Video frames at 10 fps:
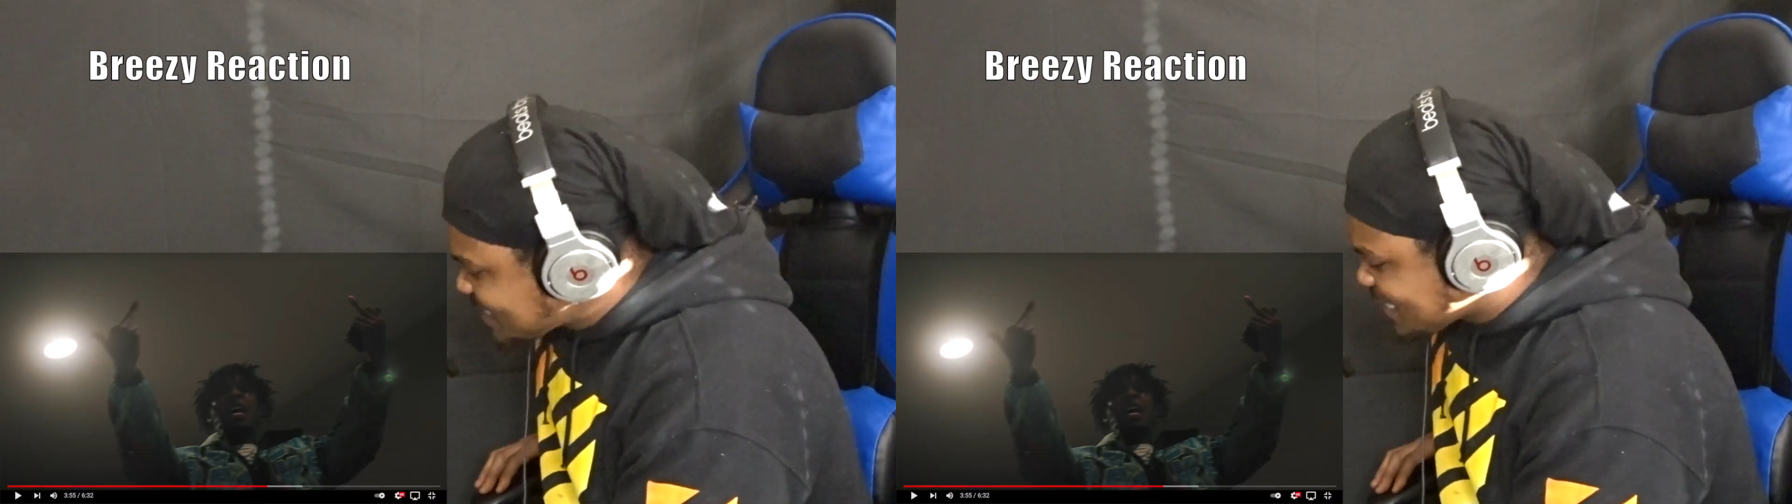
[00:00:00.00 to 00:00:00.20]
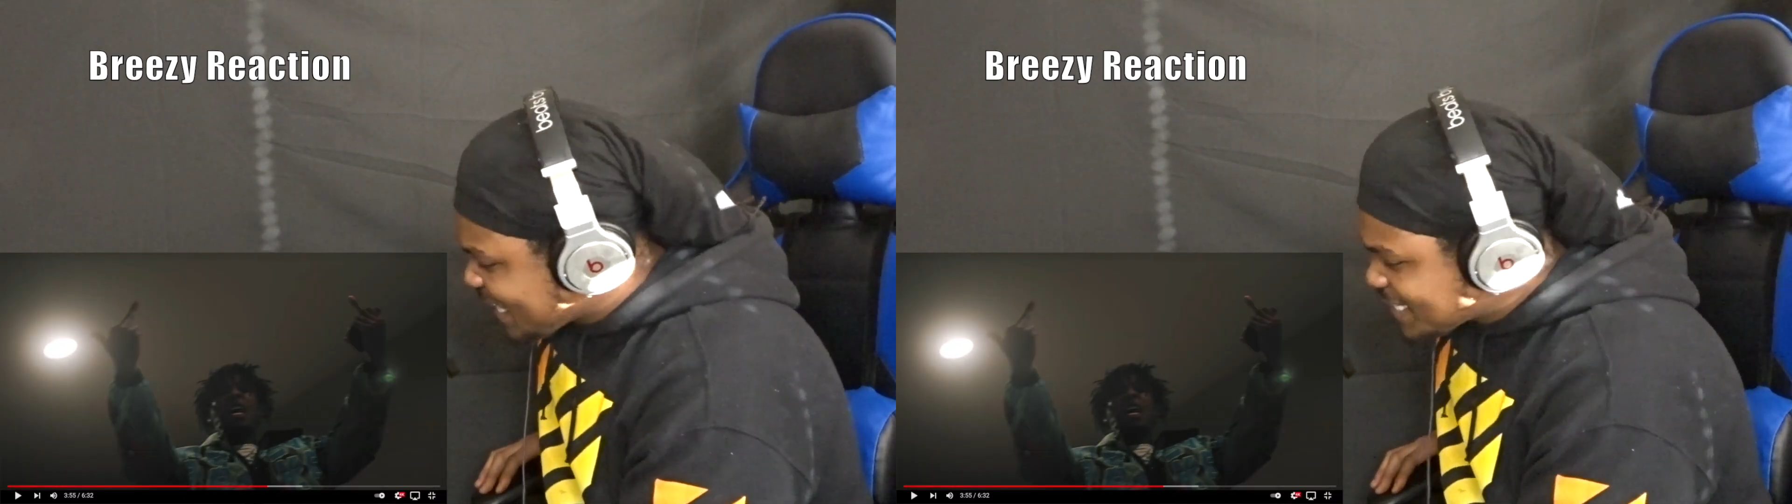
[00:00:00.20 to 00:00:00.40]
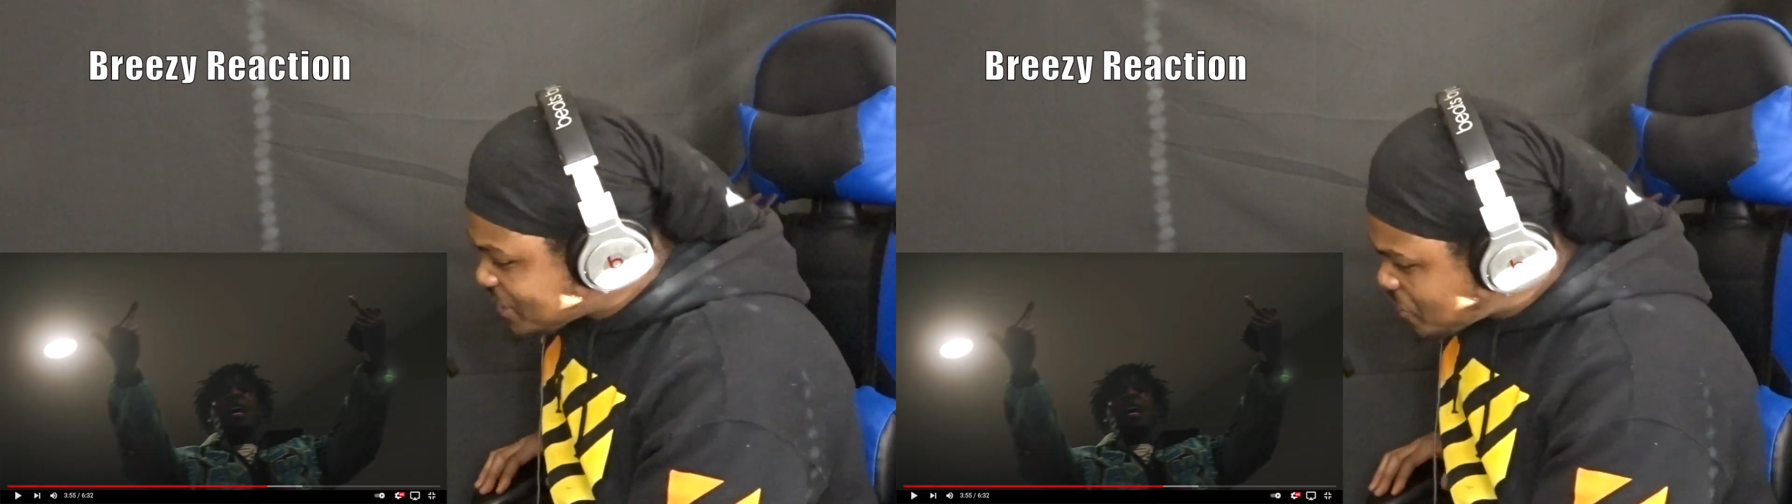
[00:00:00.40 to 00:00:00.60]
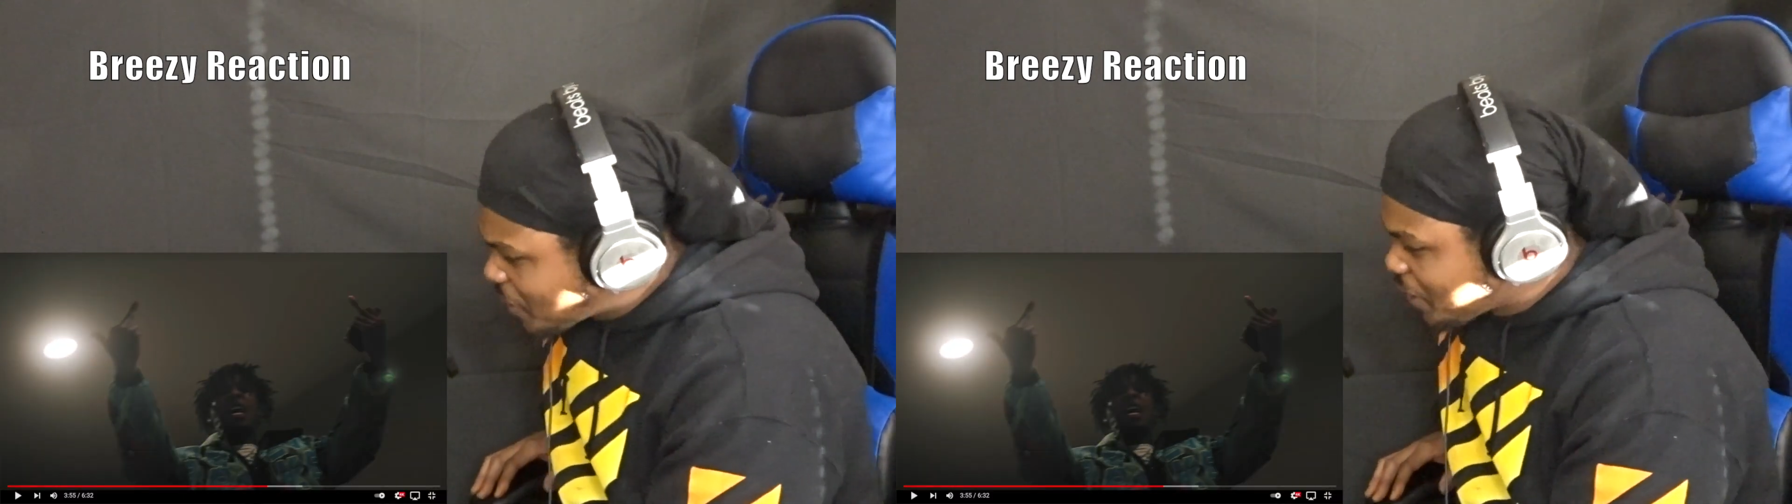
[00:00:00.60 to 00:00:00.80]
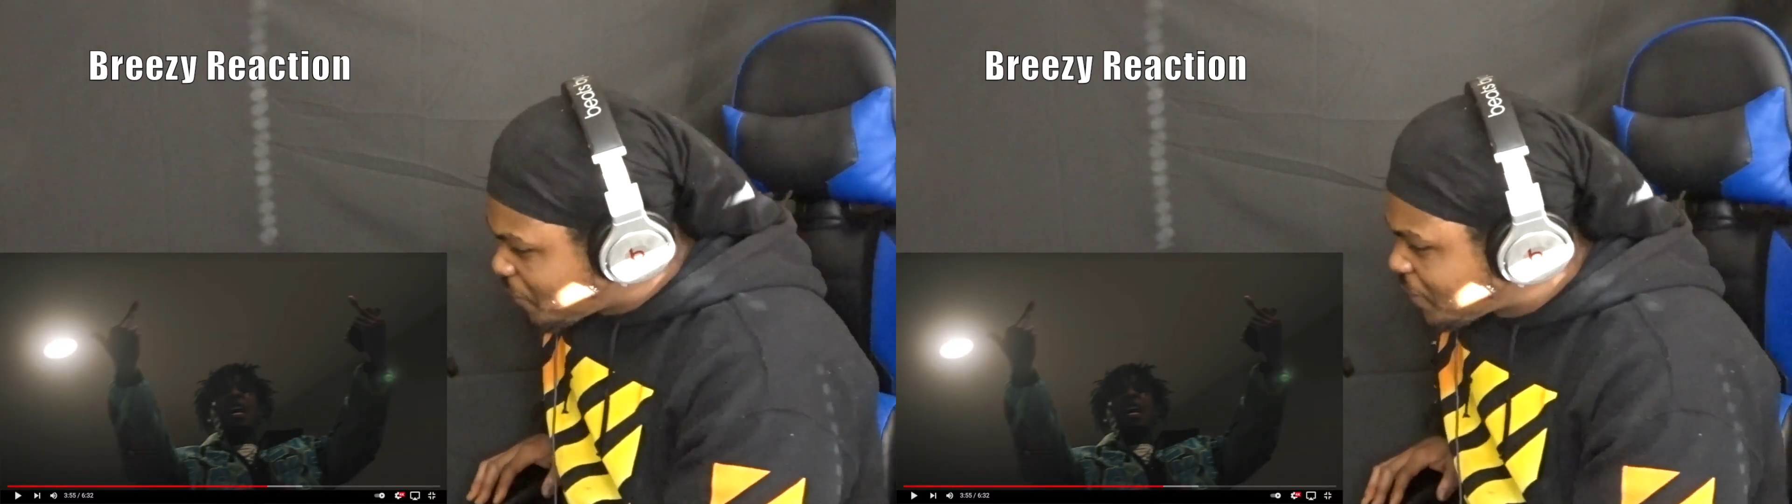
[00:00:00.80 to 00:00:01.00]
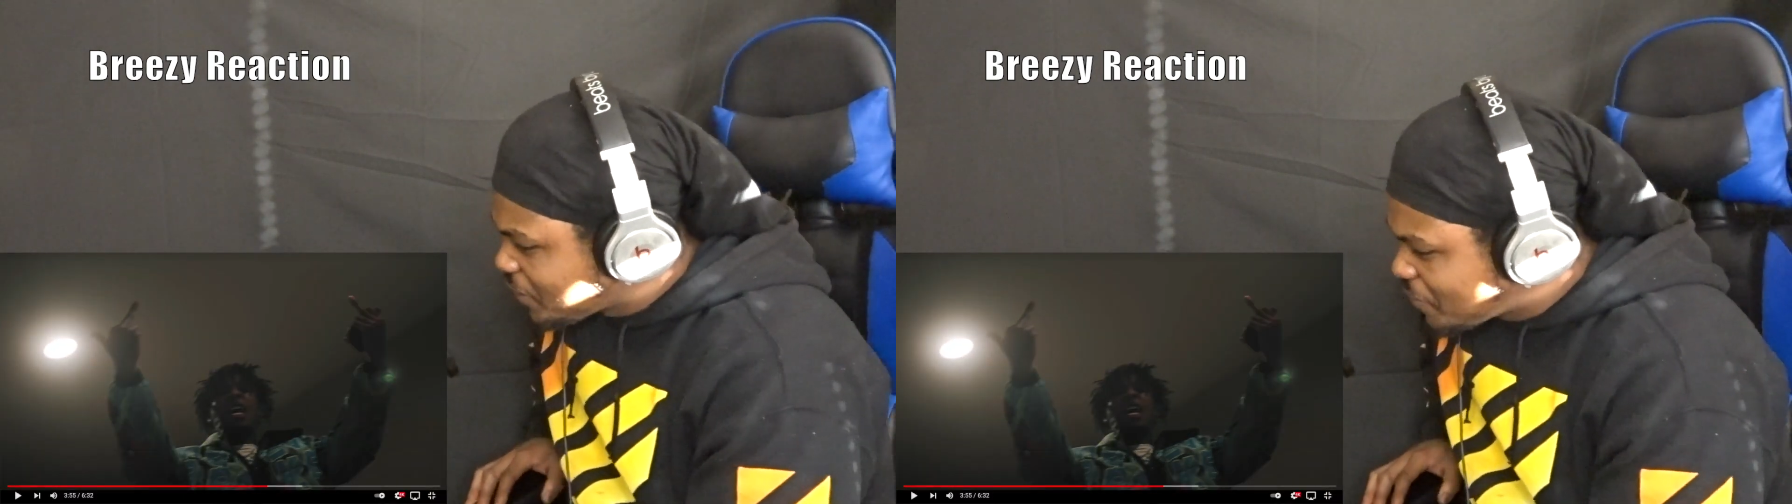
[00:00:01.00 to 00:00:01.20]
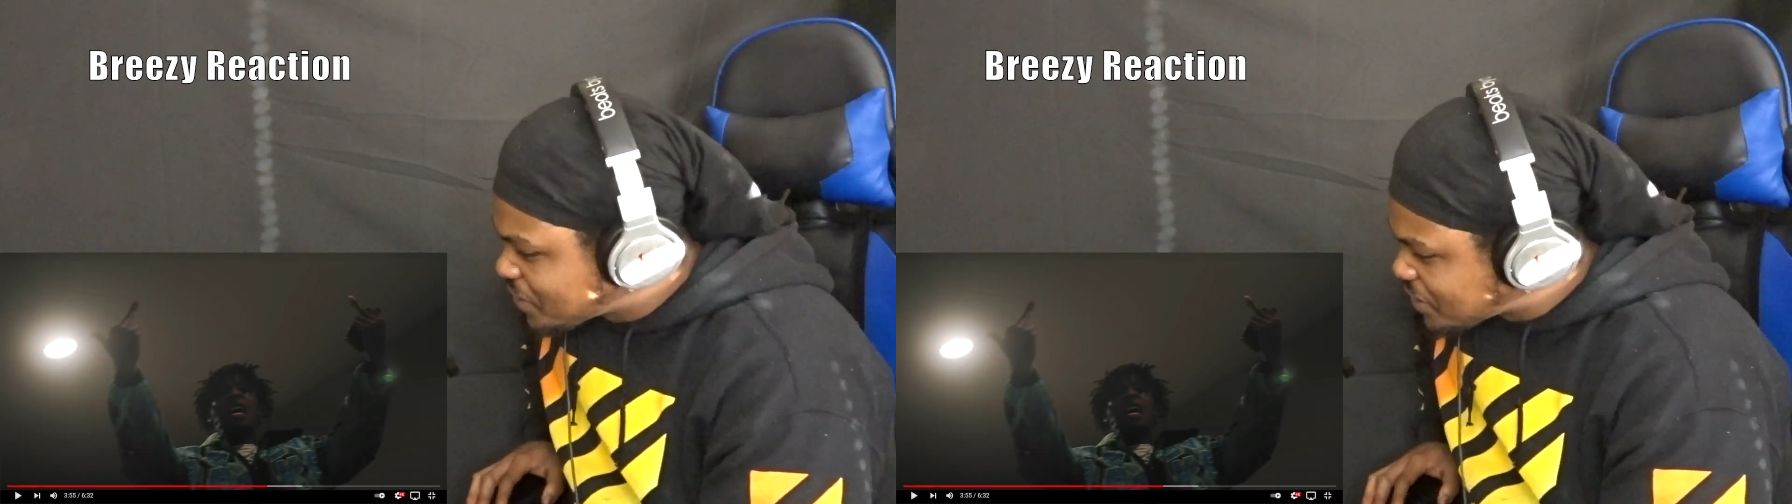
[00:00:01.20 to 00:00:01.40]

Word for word: This that street when